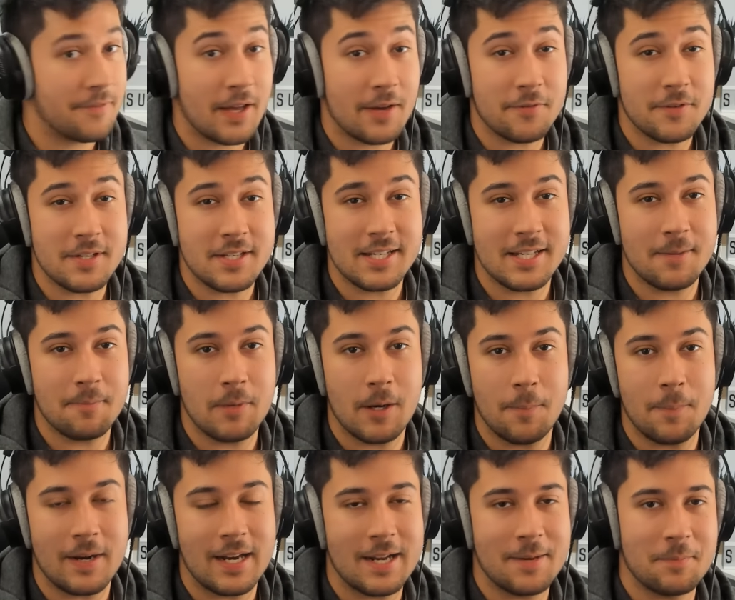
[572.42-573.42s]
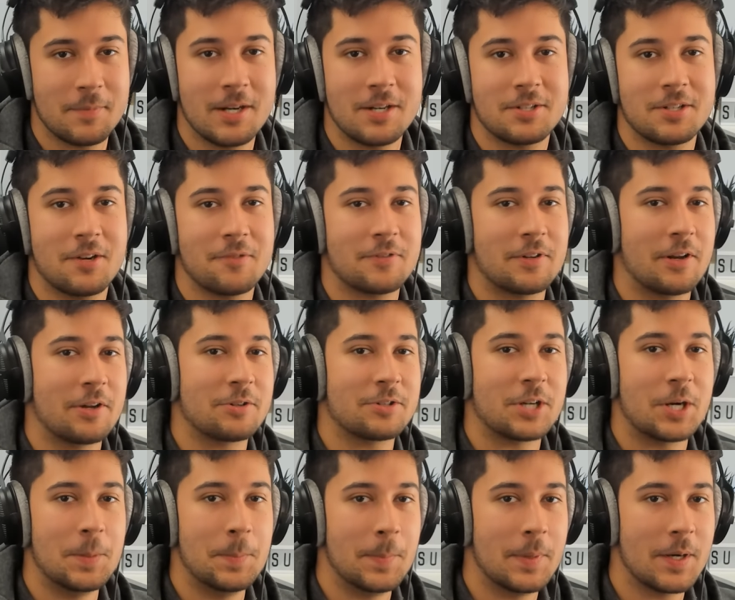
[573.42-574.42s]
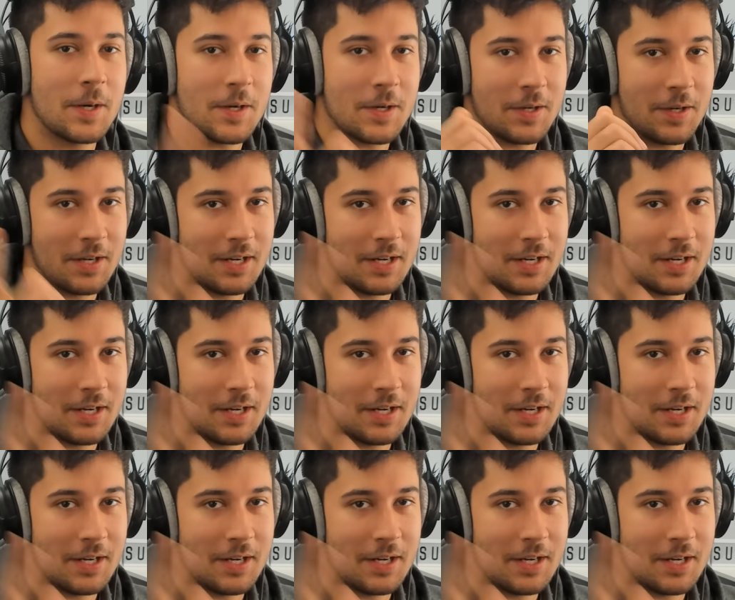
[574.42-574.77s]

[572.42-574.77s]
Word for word: If you haven't seen my playing Minecraft on a Chromebook,